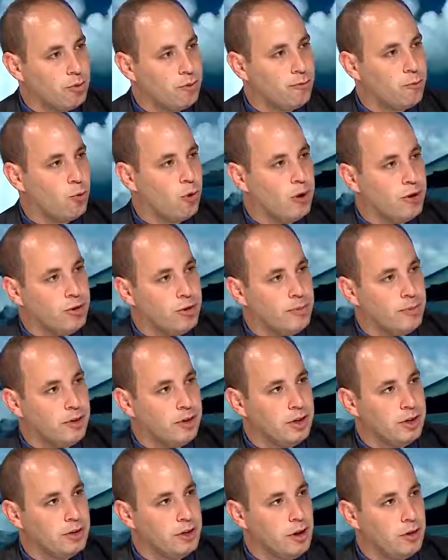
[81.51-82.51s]
a $400
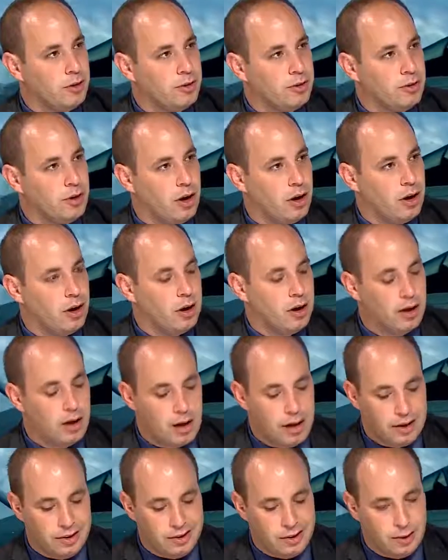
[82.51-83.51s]
million
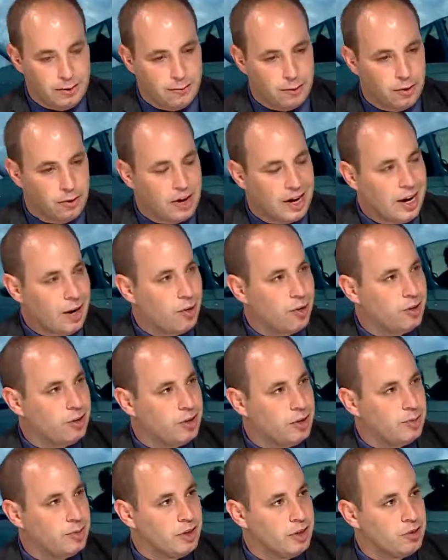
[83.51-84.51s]
deal for the Heron
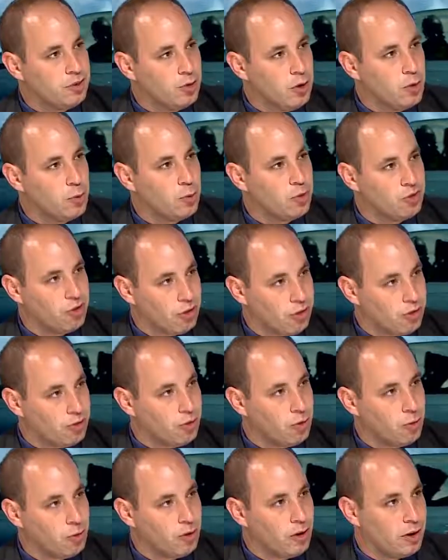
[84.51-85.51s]
TP drone, which is a
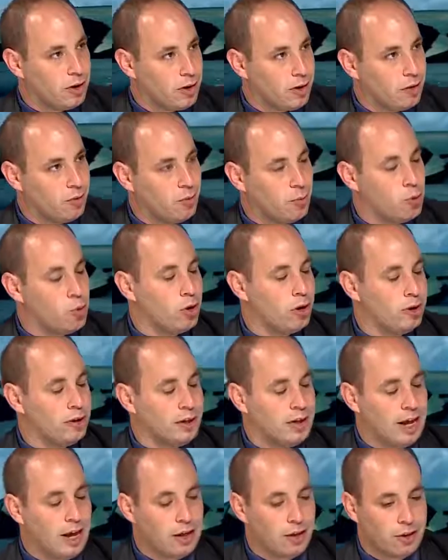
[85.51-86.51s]
drone that
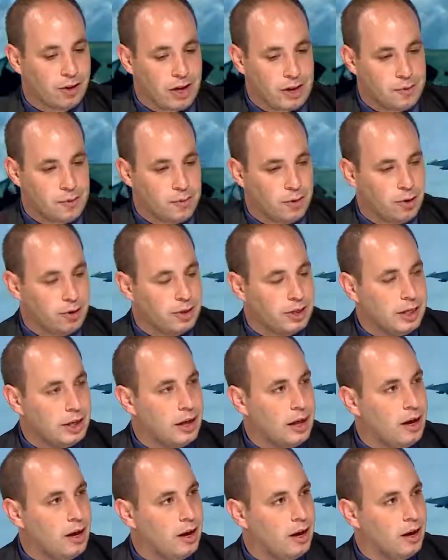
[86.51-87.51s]
reportedly has the
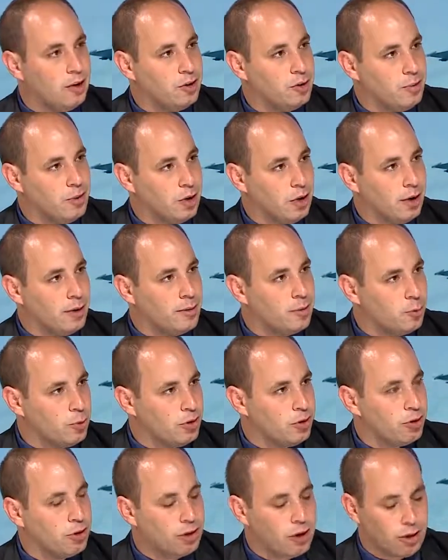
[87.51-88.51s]
capability to be armed. We
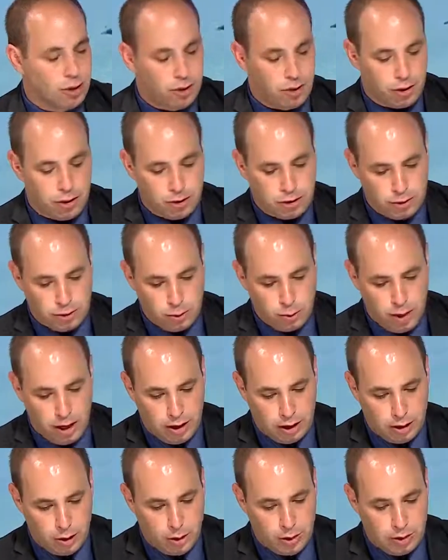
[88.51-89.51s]
discussed this a little
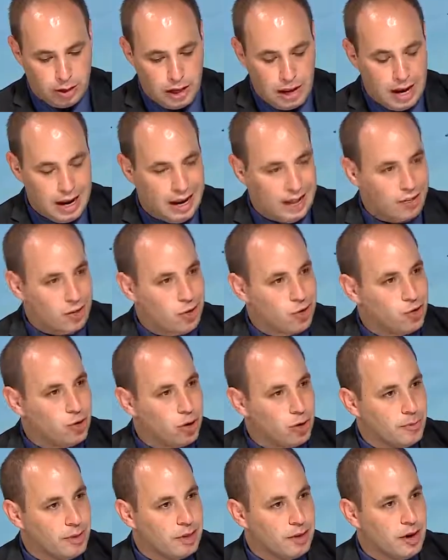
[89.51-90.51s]
while ago in the
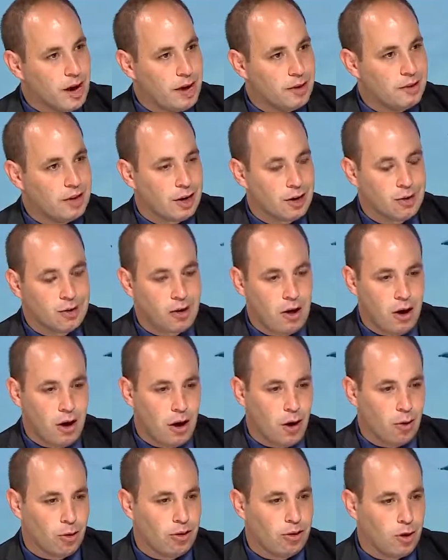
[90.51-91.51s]
German context.
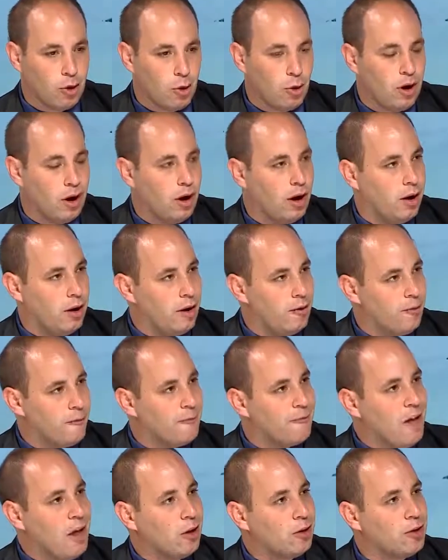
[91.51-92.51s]
Also, the
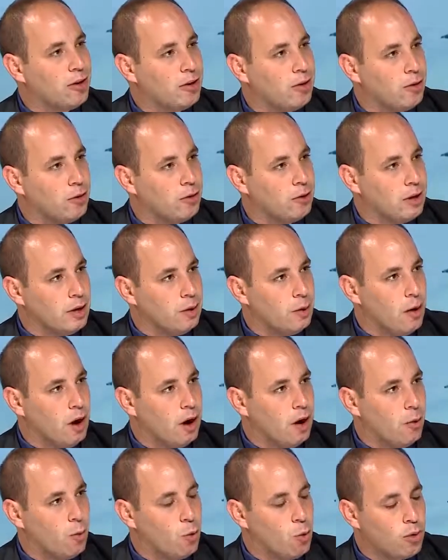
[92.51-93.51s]
Falcon early
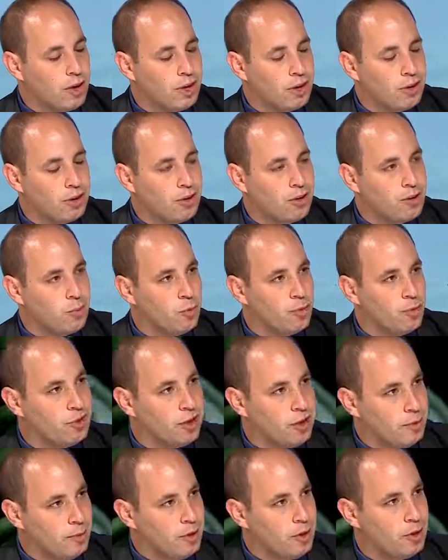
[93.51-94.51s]
warning system,
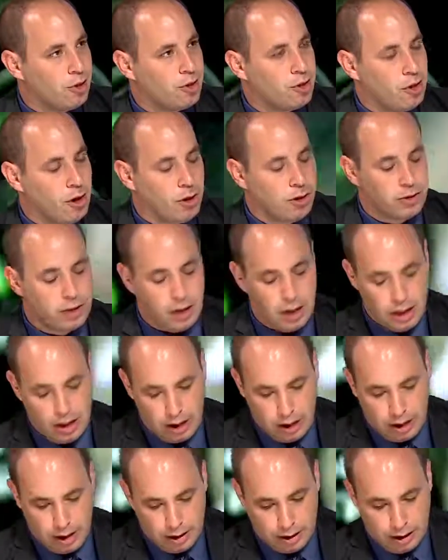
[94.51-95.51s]
can be installed
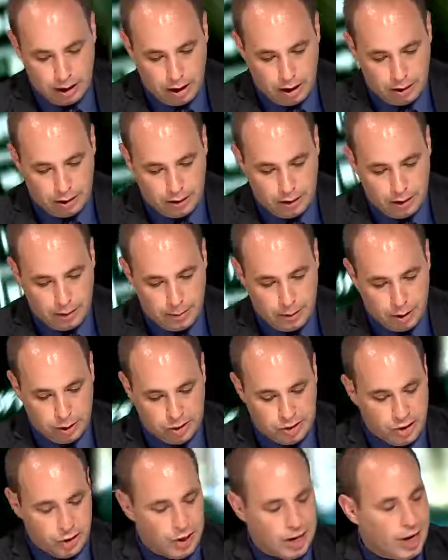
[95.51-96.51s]
on
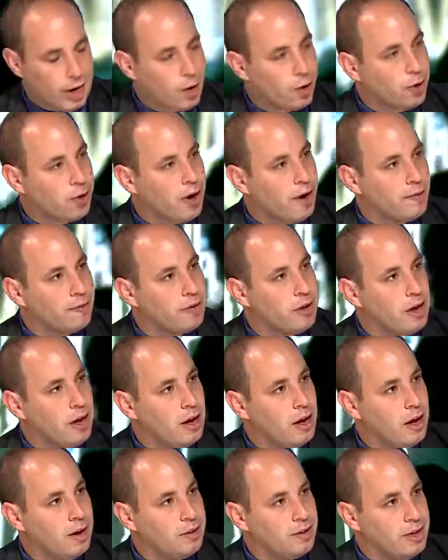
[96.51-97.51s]
military aircraft
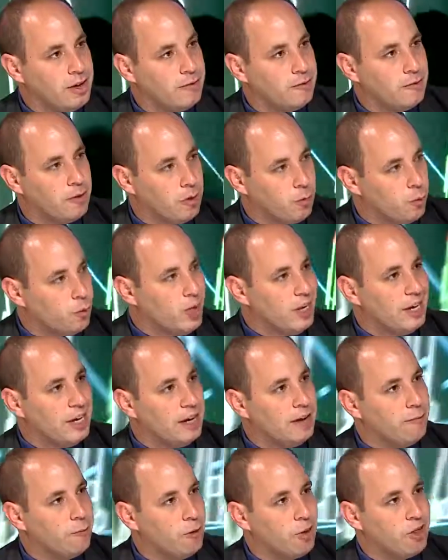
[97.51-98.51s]
to give a
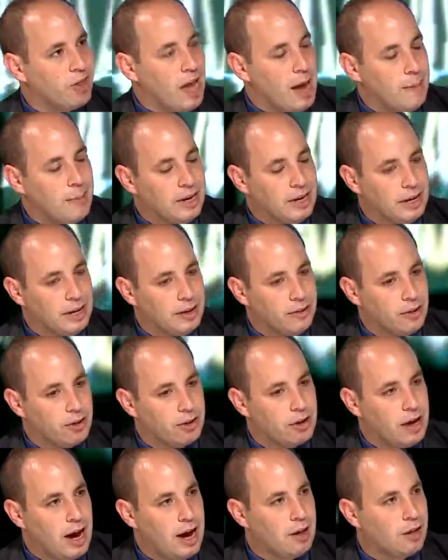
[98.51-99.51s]
reading of what's happening in the
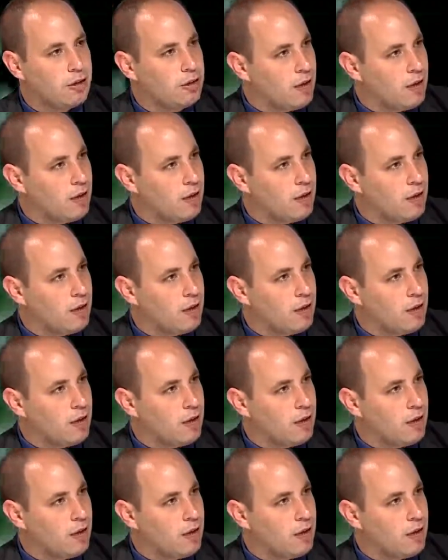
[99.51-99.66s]
skies.